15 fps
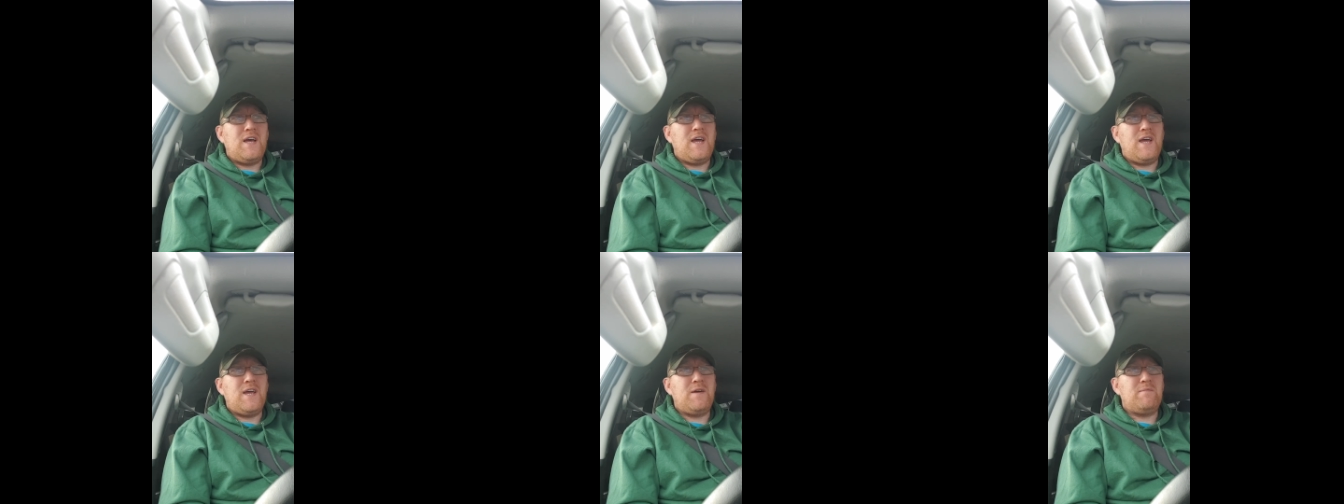
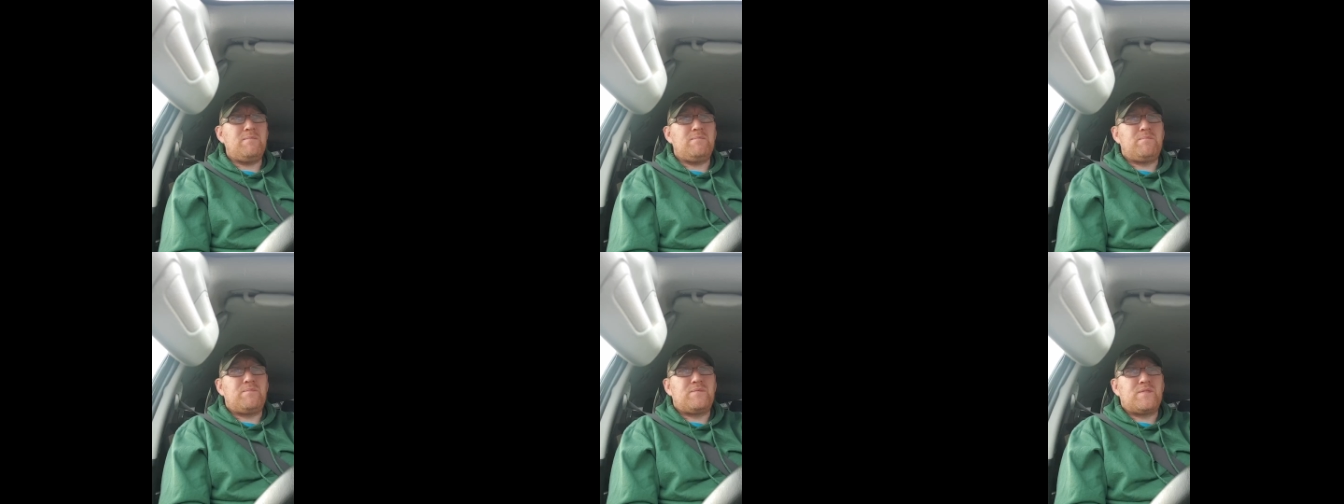
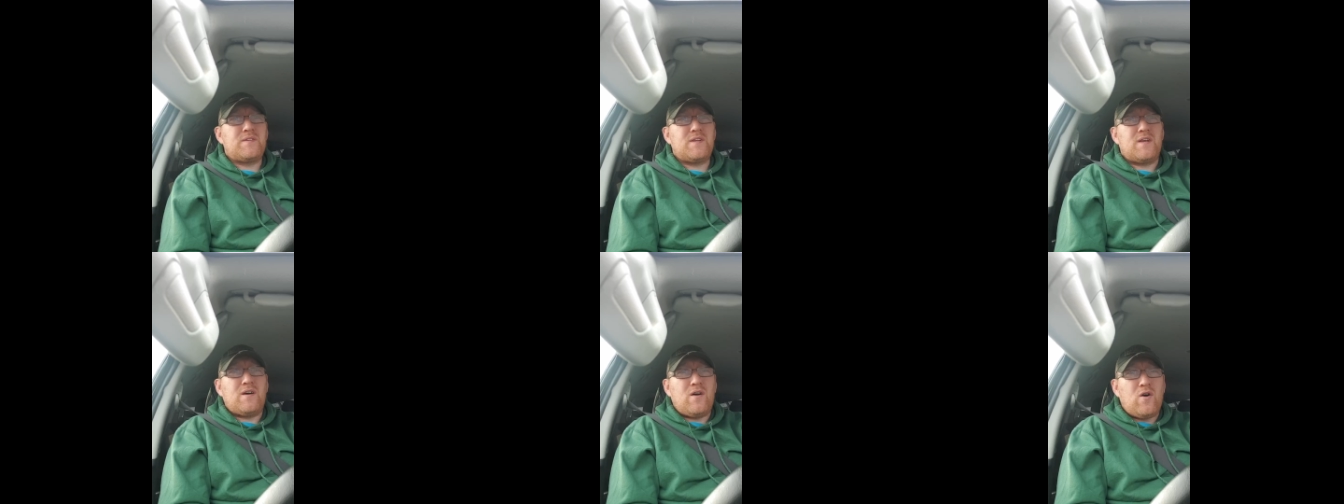in
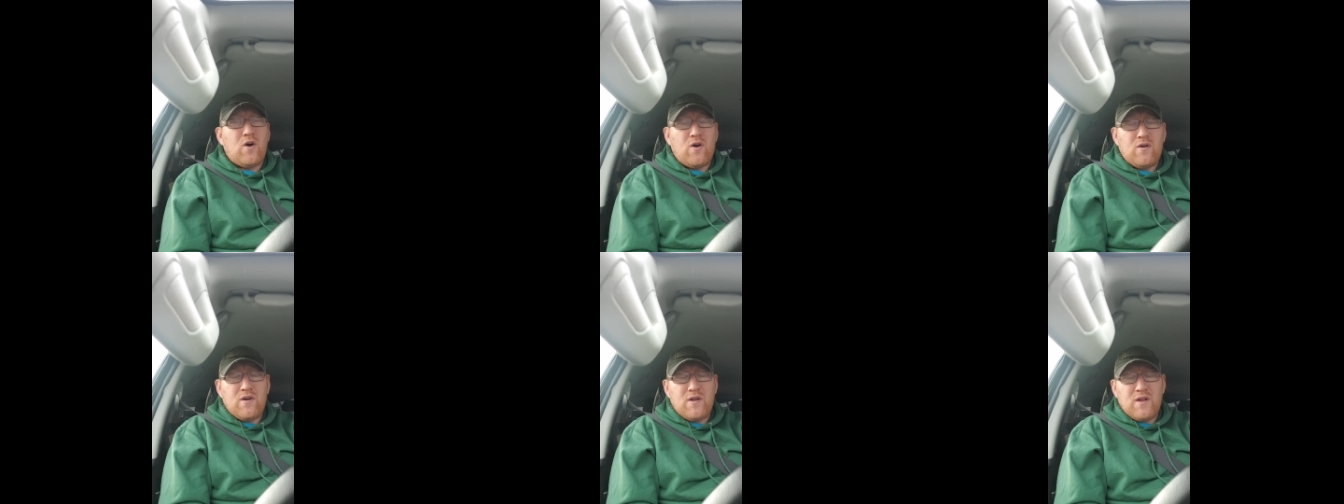
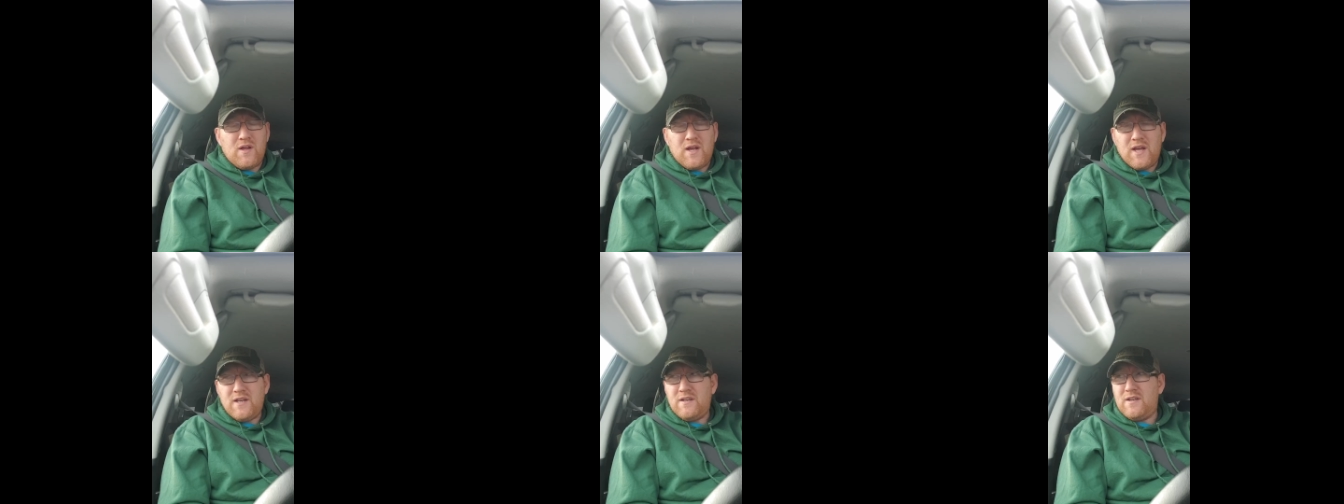
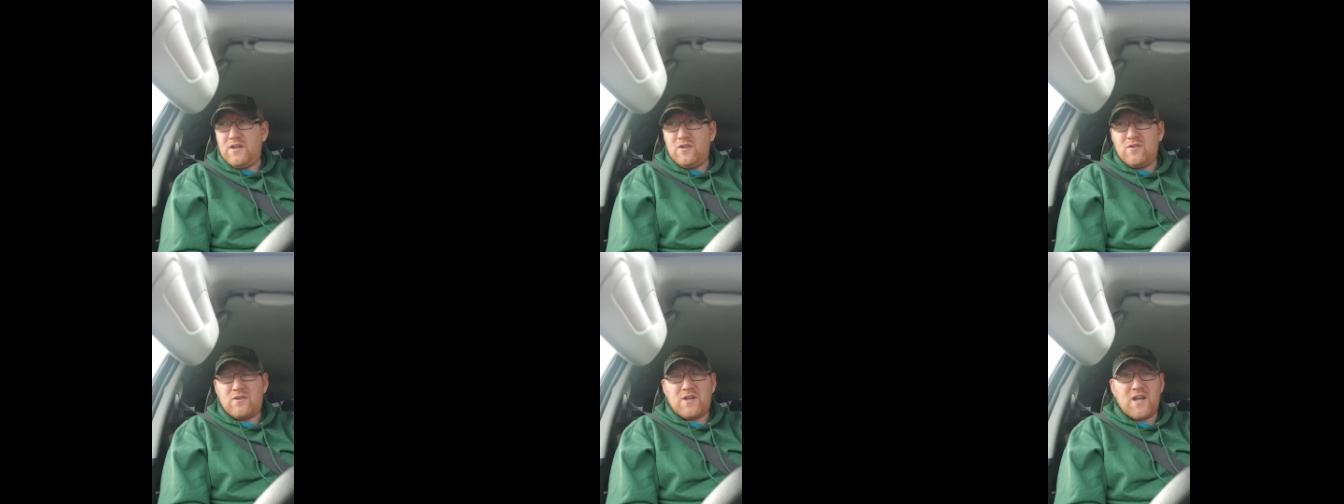
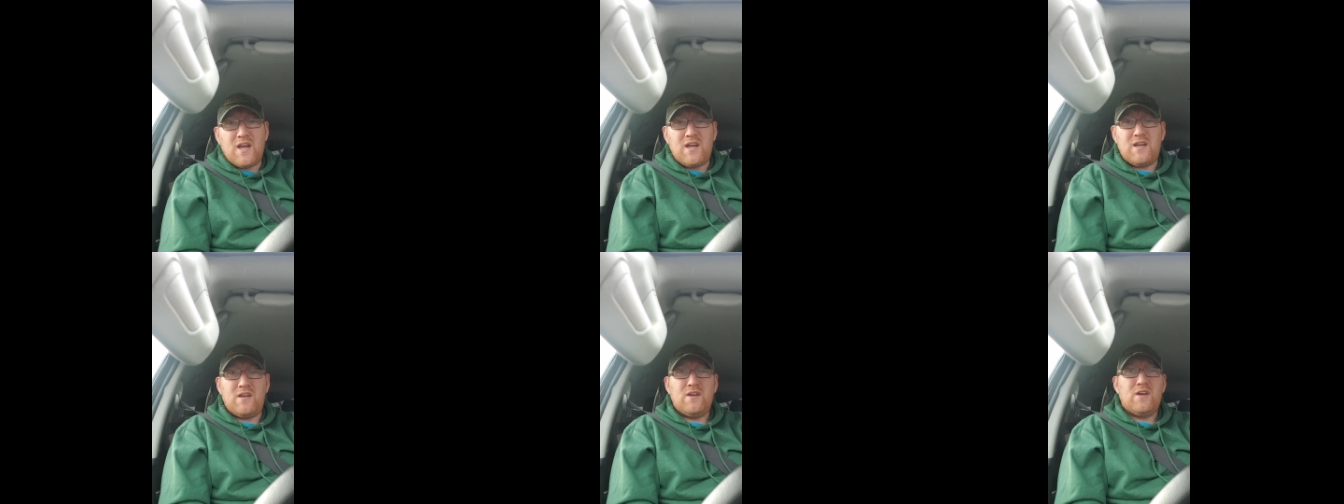the
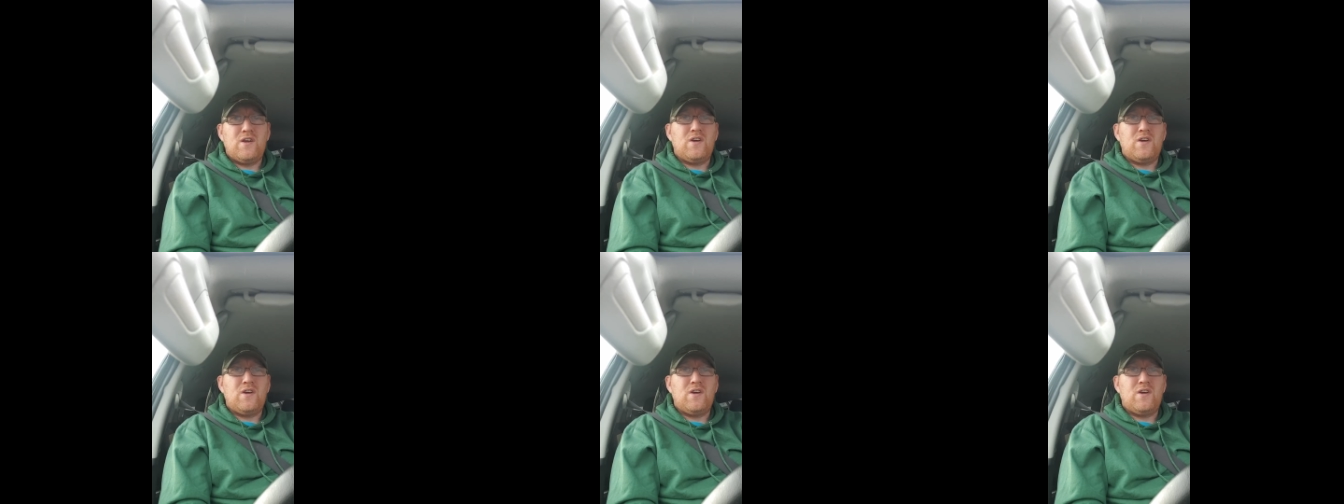UK.